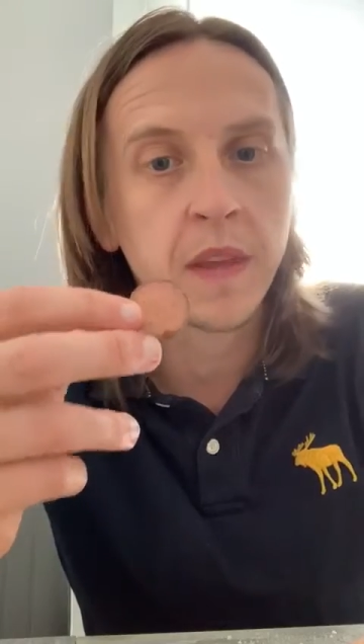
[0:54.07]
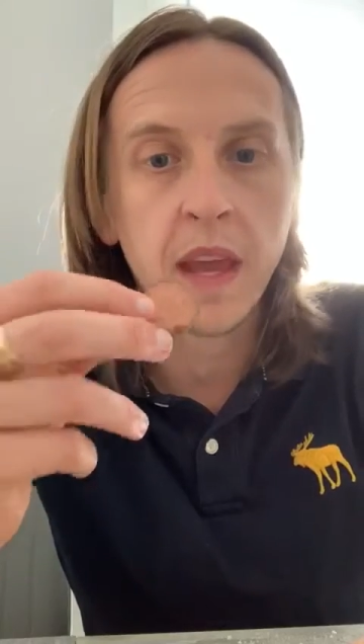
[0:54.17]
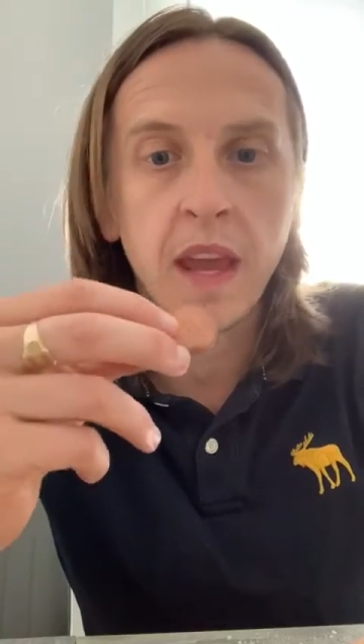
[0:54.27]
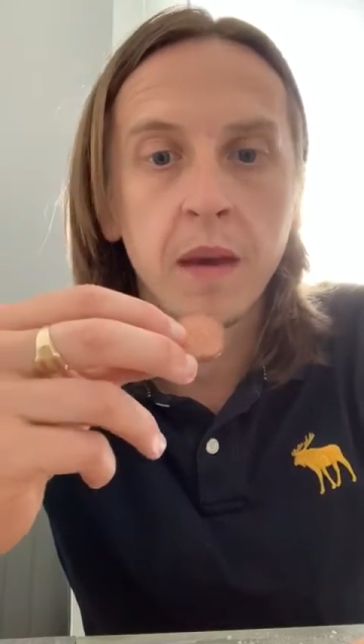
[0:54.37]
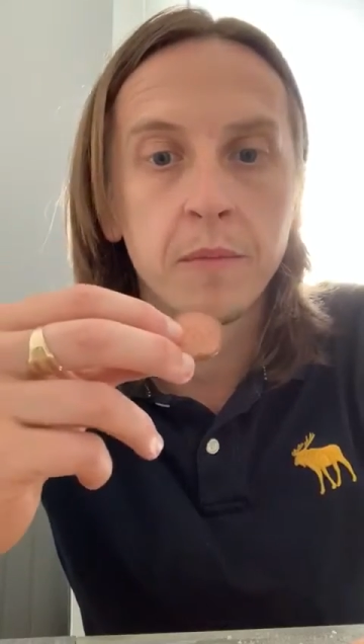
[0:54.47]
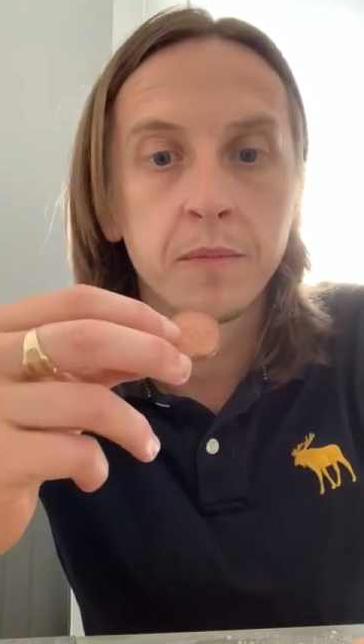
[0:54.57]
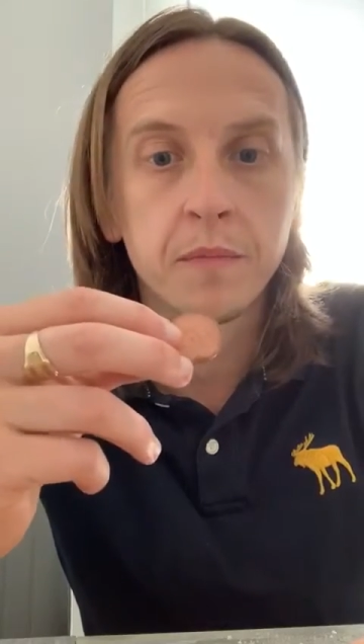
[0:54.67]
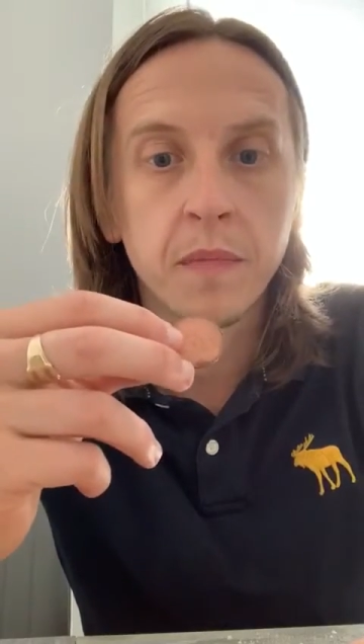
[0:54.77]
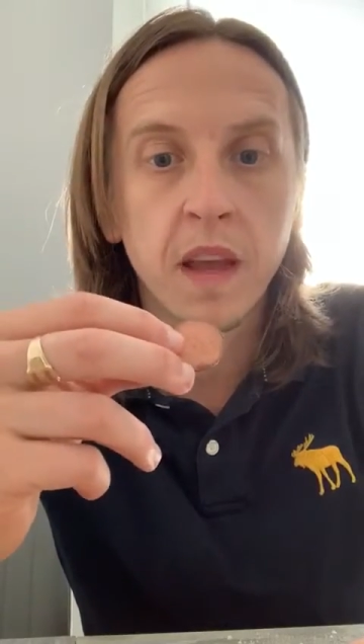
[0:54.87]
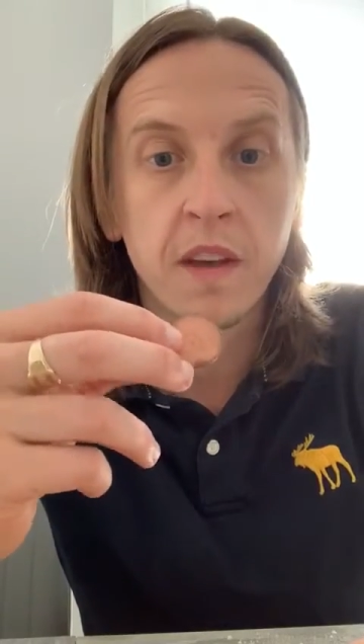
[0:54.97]

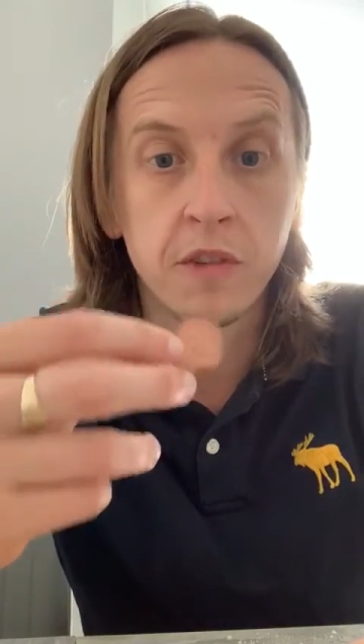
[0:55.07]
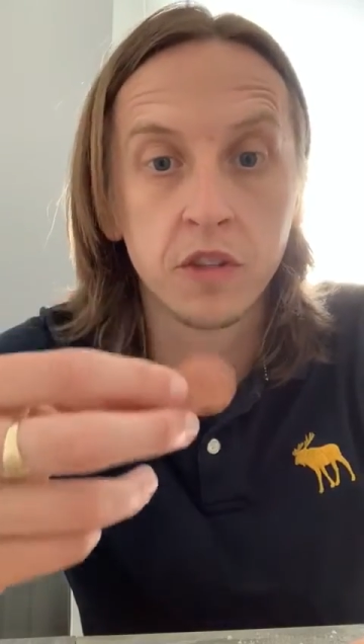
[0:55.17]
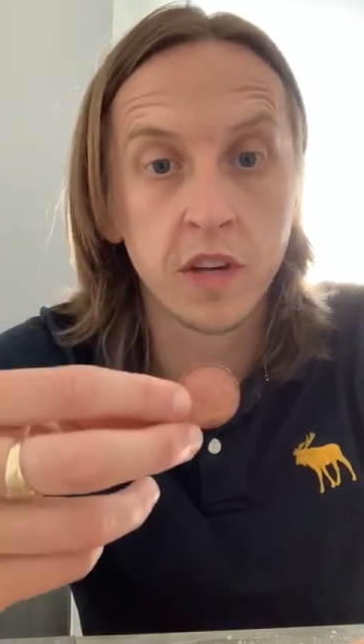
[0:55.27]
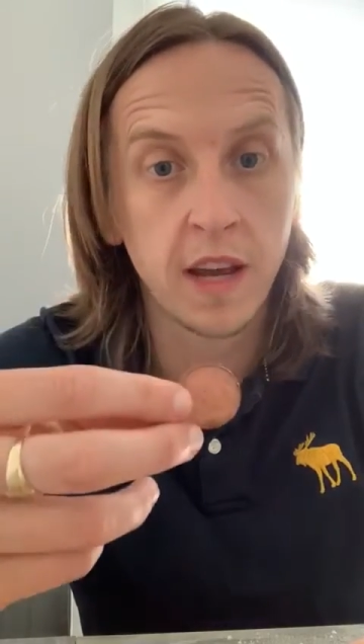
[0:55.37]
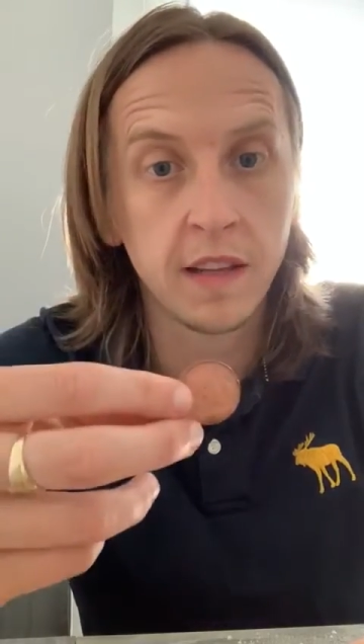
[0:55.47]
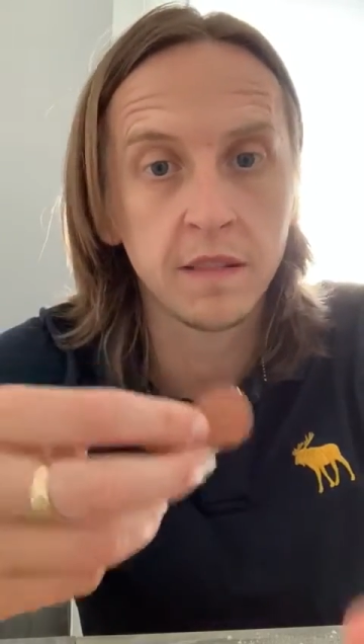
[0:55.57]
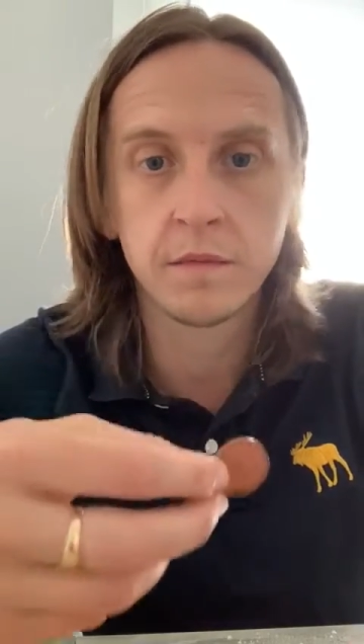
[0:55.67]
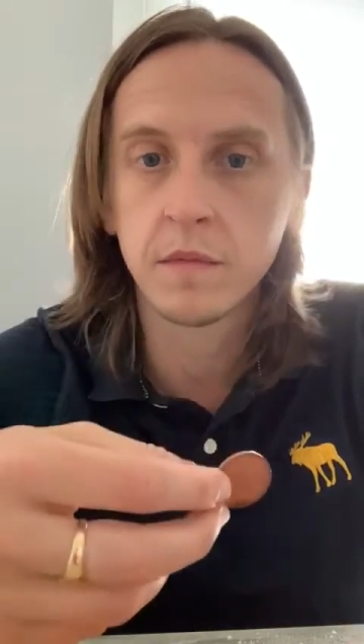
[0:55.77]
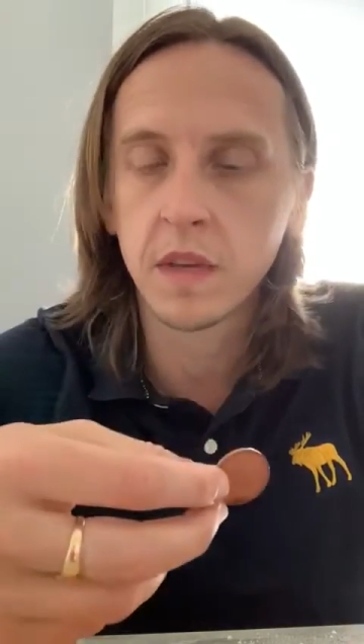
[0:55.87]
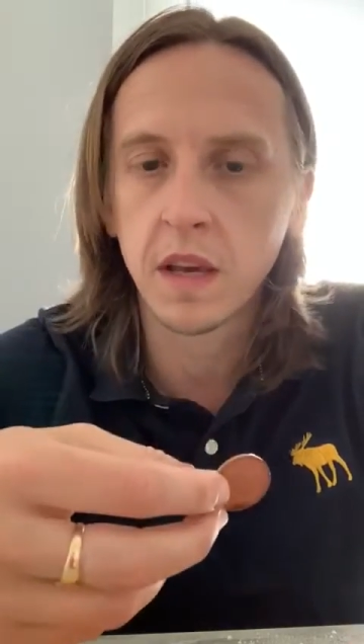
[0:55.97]
If you tried it,
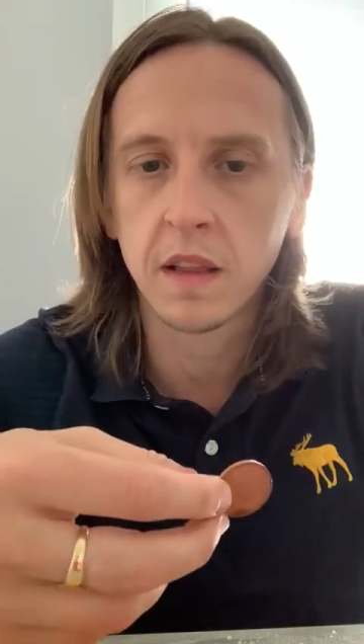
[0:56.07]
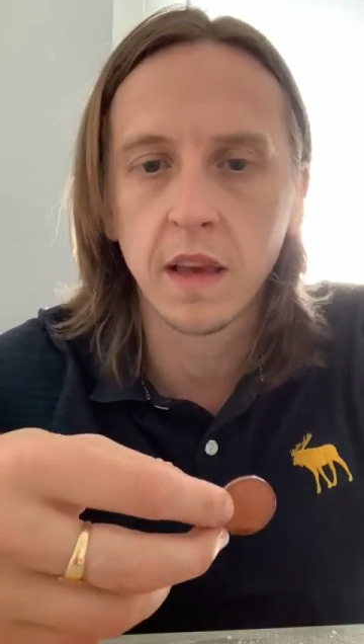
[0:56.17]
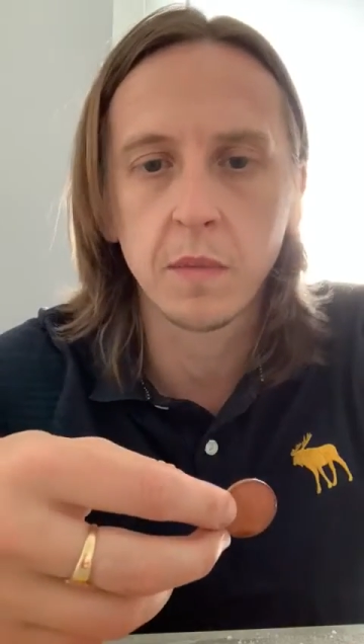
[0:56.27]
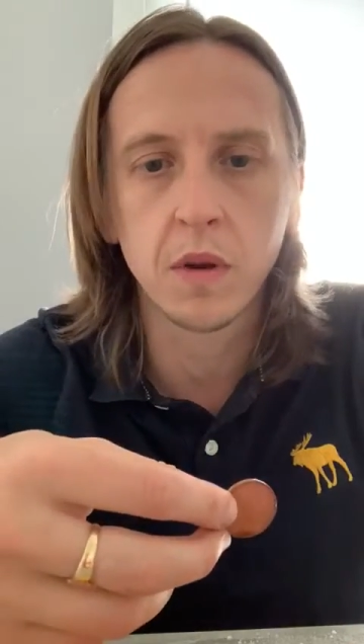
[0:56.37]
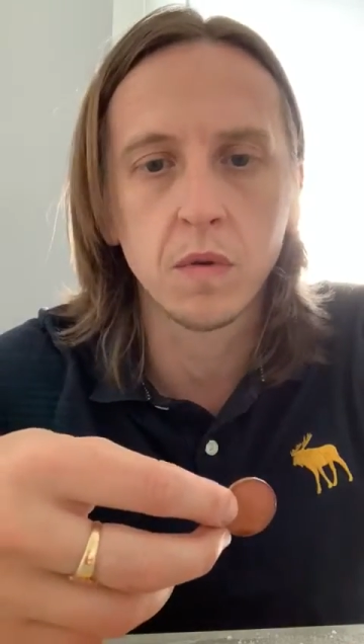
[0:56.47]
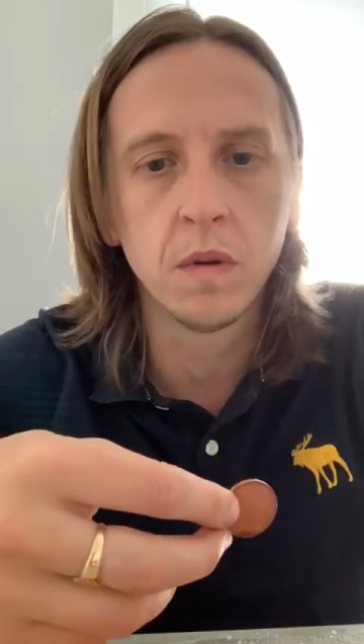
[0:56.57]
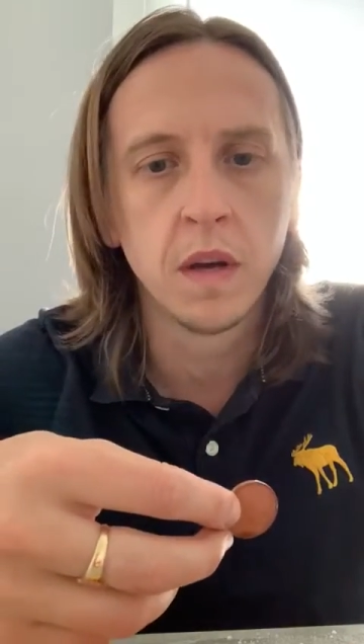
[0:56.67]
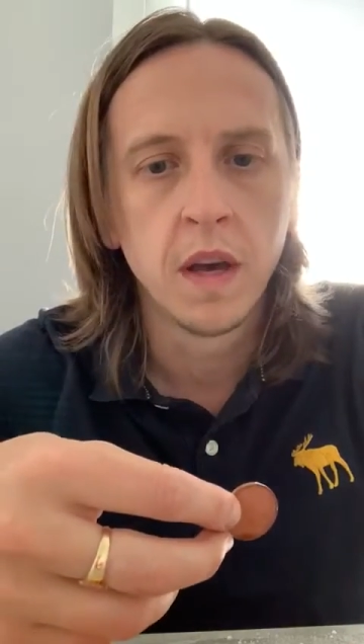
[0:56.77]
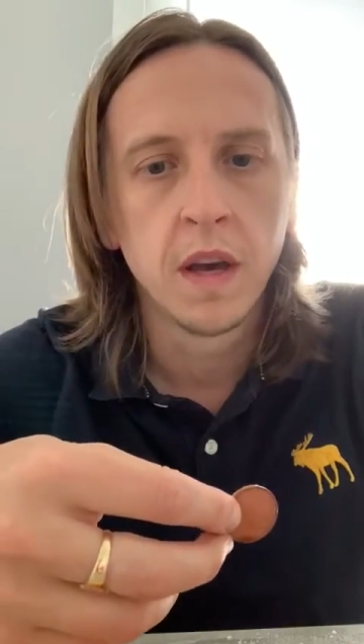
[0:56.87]
you can let me know